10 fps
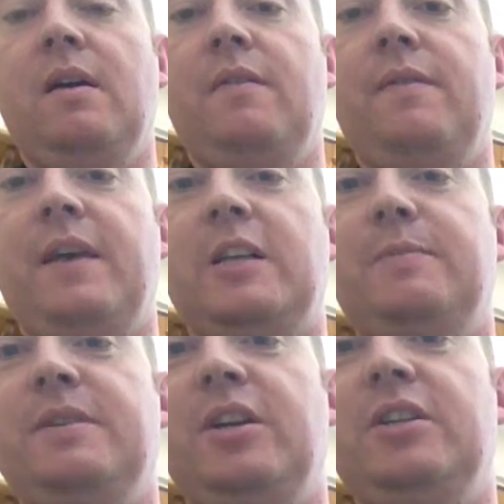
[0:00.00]
next
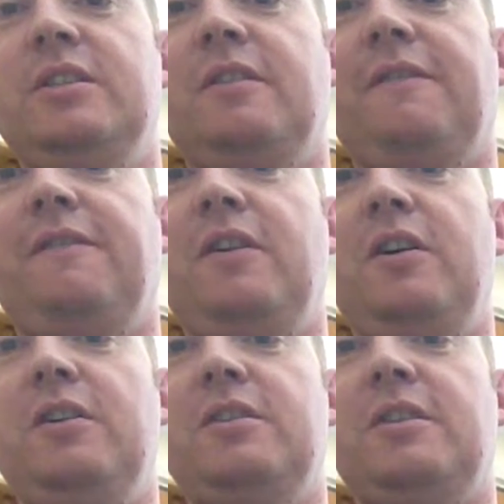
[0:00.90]
position is the
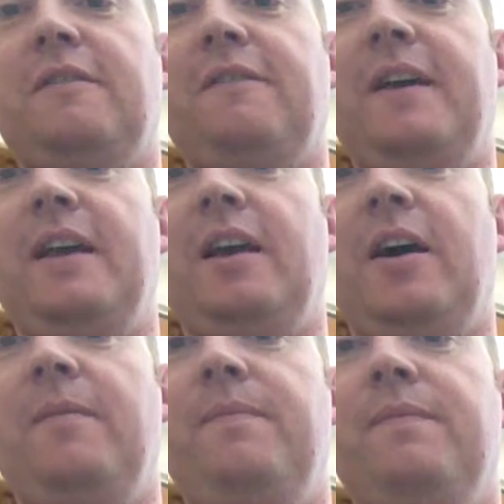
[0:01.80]
first
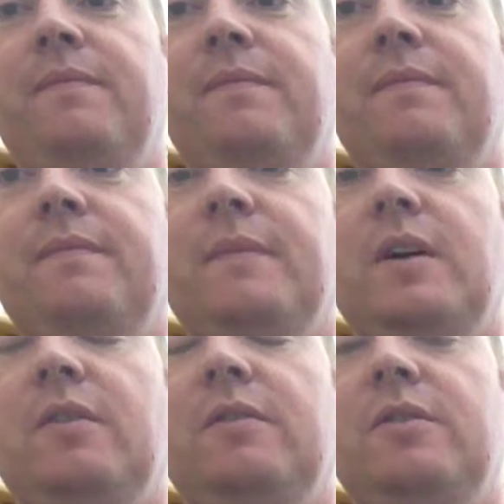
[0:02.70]
finger
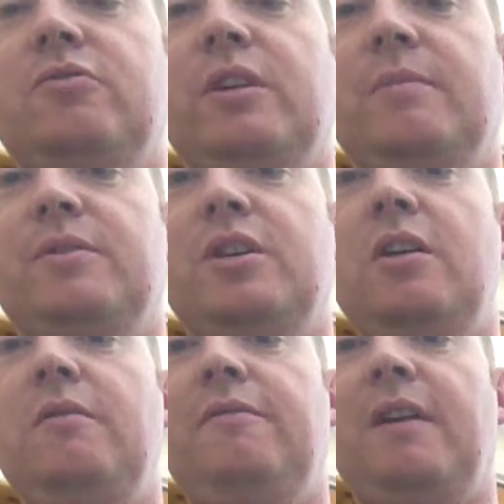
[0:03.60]
on string number
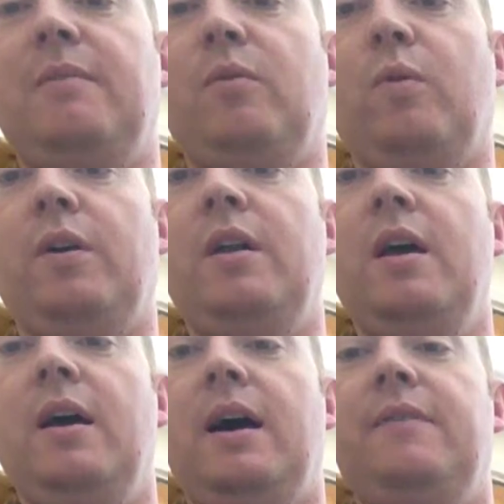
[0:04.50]
2, fret number 1,
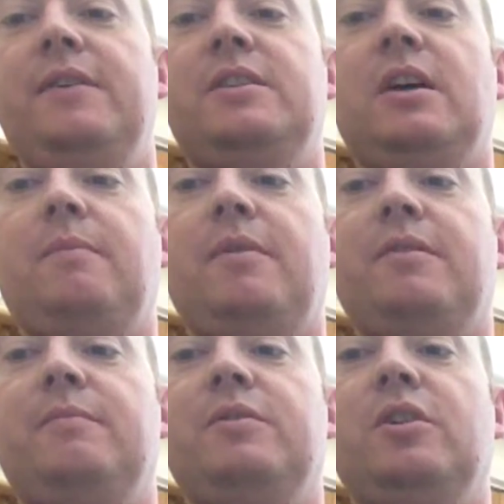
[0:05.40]
and this time my
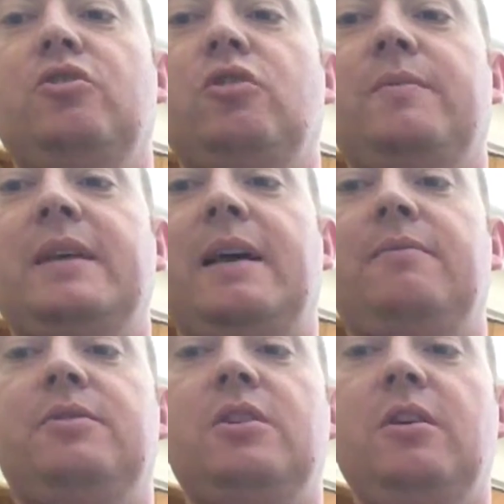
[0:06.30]
thumb's going to drop
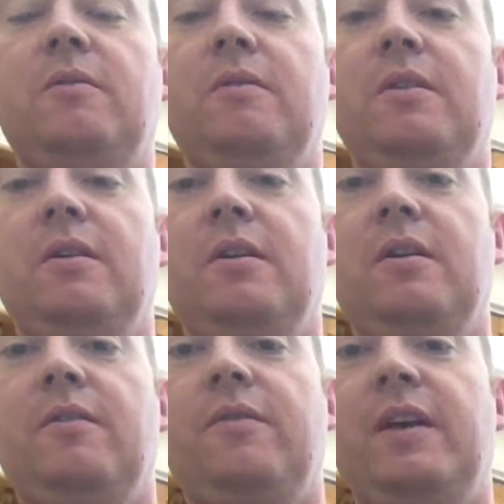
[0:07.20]
down to
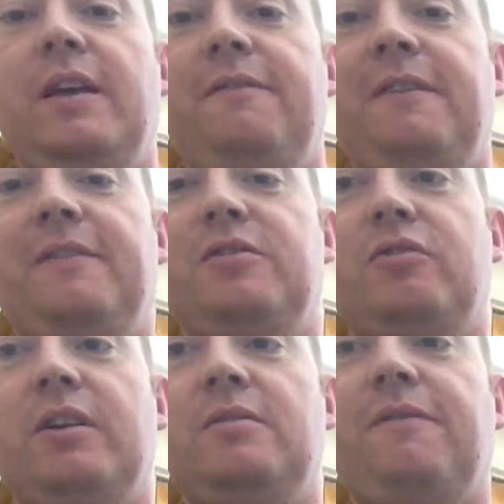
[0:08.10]
the 5th
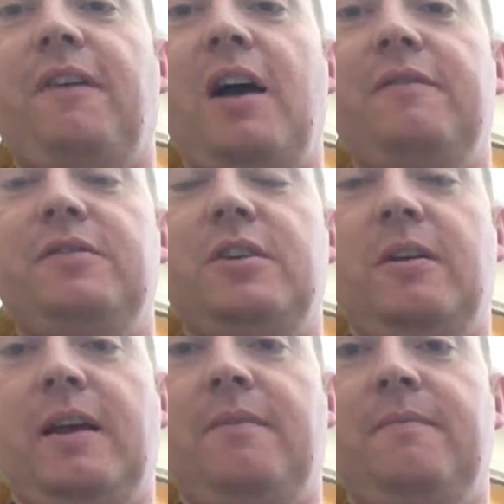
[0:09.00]
string. It's 5 and
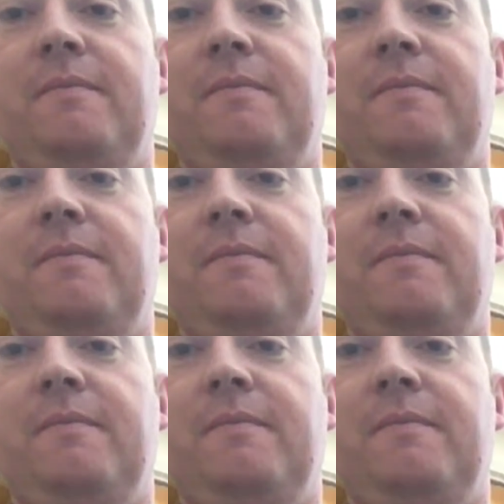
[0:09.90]
2 now.